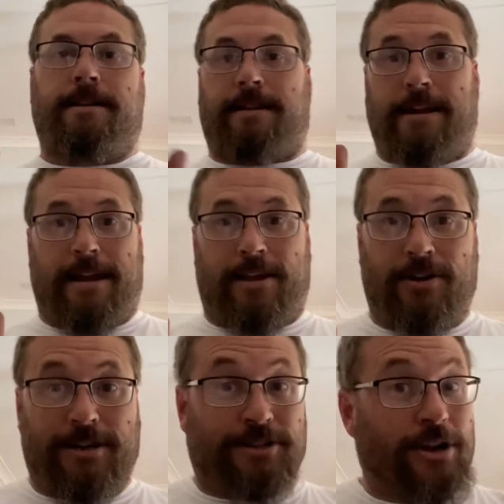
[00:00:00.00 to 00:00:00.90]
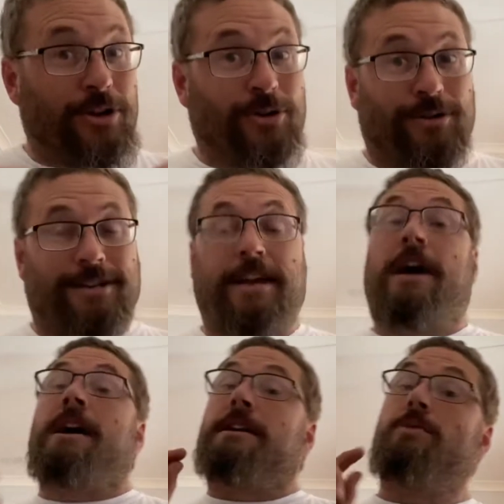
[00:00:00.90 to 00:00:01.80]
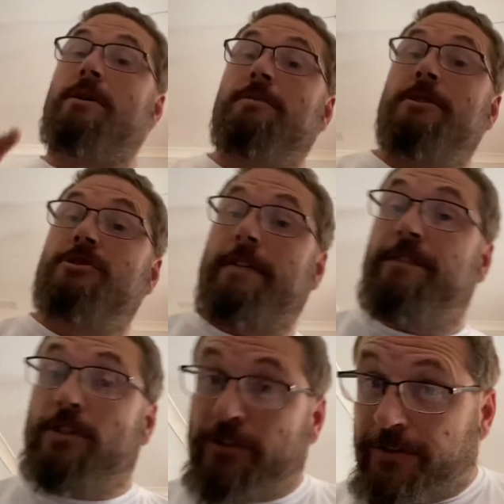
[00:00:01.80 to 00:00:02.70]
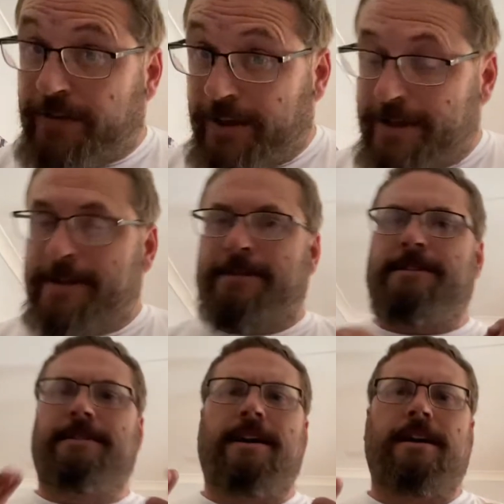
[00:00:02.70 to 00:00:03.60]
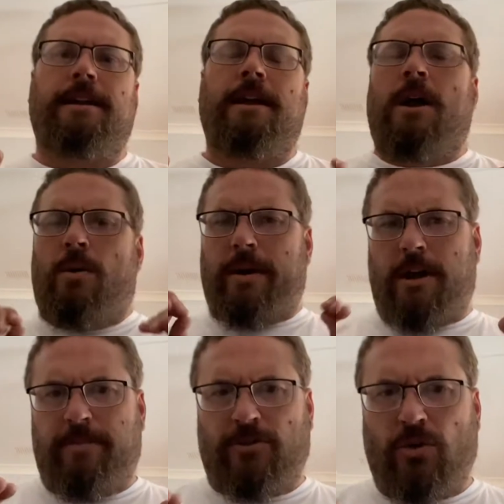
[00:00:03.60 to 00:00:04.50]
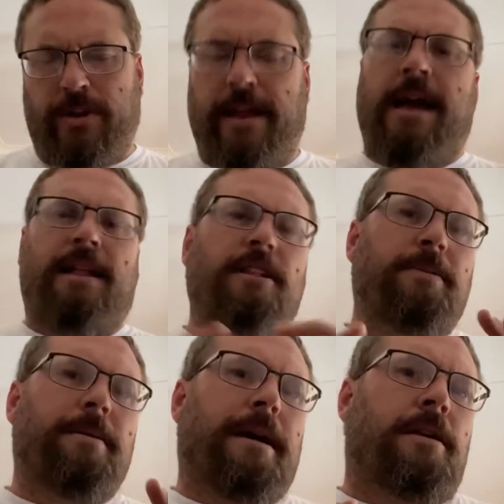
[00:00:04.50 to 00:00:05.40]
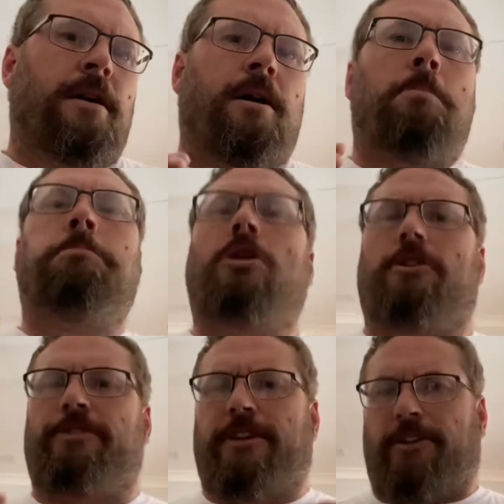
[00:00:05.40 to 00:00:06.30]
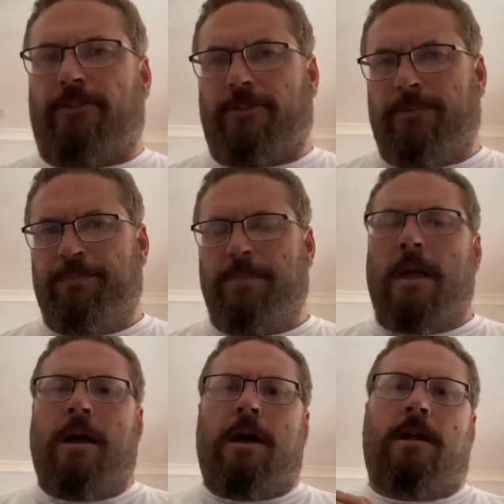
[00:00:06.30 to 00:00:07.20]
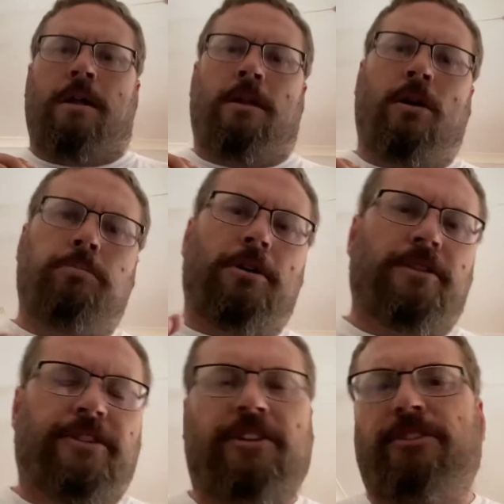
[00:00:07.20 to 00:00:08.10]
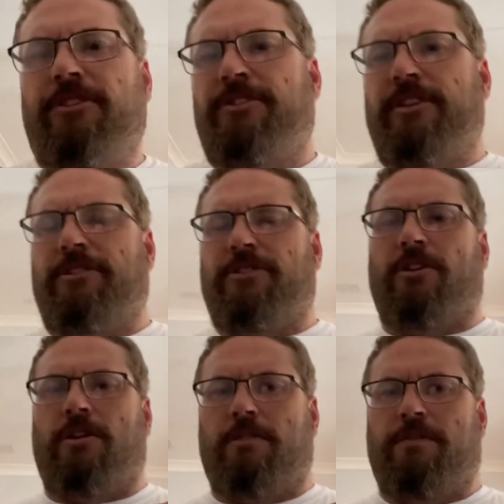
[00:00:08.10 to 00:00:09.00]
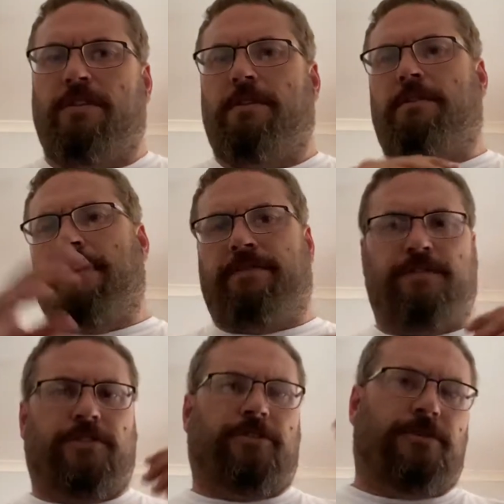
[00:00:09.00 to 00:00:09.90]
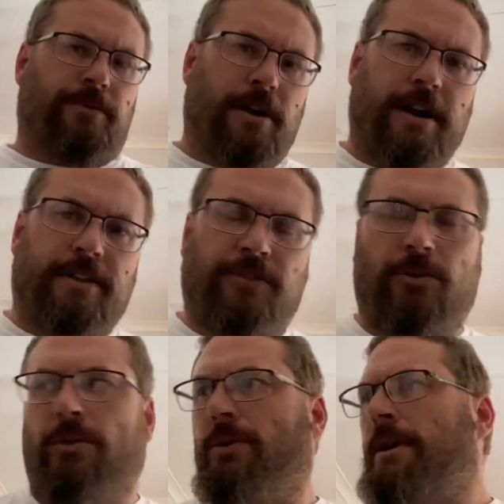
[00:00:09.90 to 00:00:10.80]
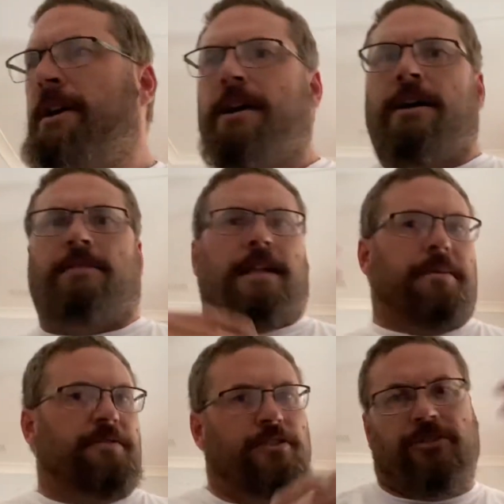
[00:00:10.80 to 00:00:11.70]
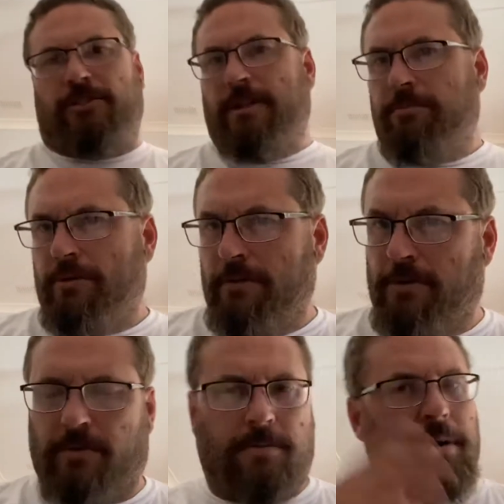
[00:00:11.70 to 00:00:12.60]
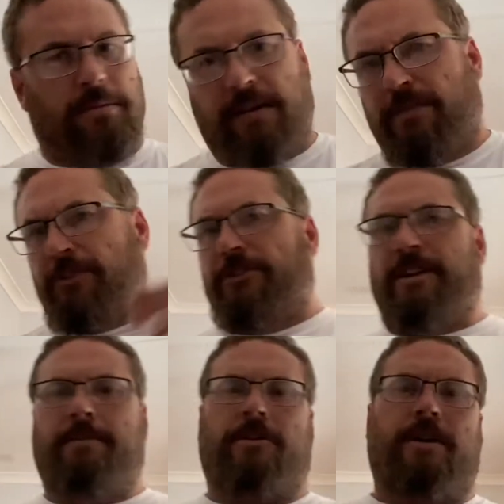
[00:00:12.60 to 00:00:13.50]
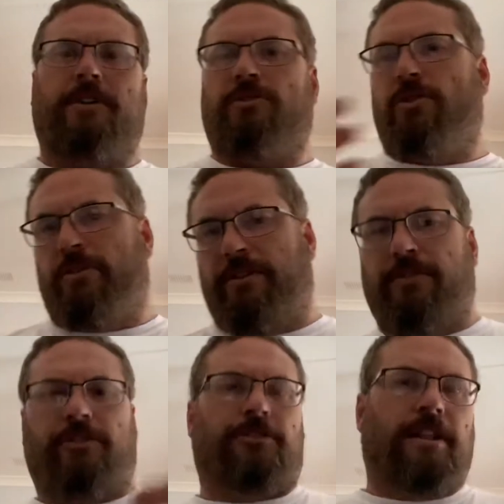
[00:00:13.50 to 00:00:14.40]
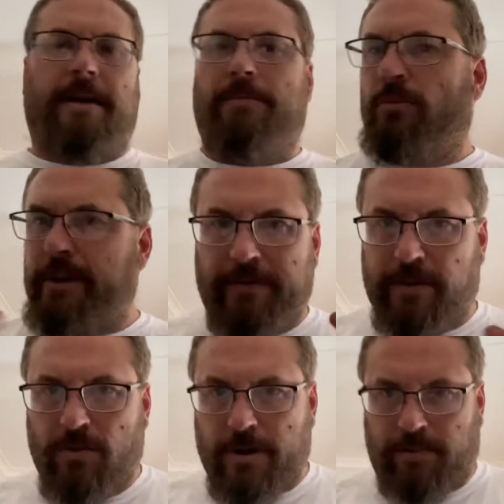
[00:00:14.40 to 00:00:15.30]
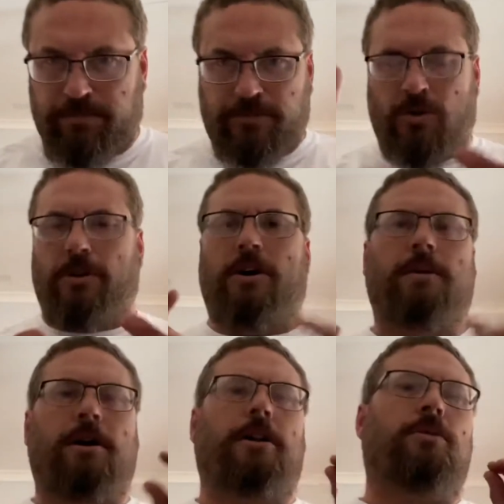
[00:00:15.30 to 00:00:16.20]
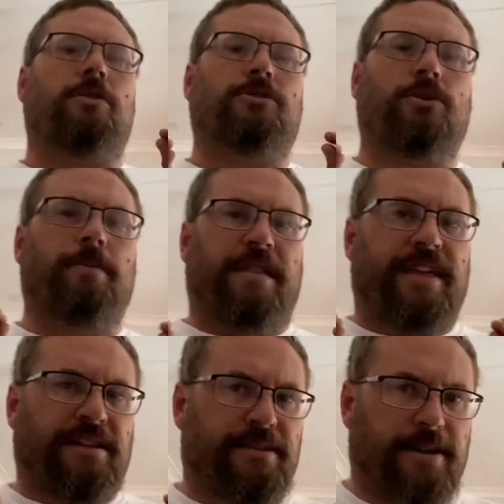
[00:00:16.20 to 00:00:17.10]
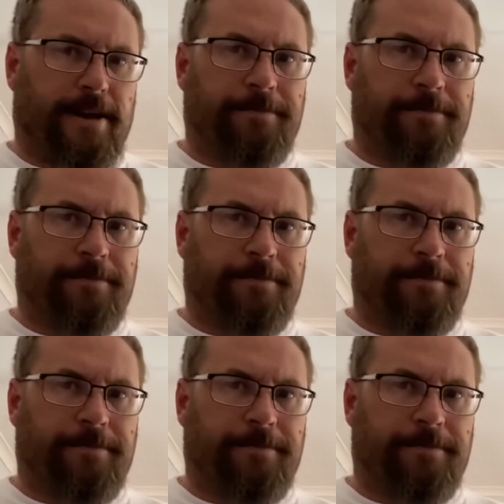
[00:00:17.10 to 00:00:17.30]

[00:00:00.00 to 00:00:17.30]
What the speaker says: G'day guys, Googs here. You're welcome to My Drunk Philosophy. Today, we're going to be talking a little bit about politics. Not politics in the sense of left versus right, or Labour versus Liberal, or Republican versus Democrat, Tories versus Labour, whatever you want to call it. I don't want to talk about that today.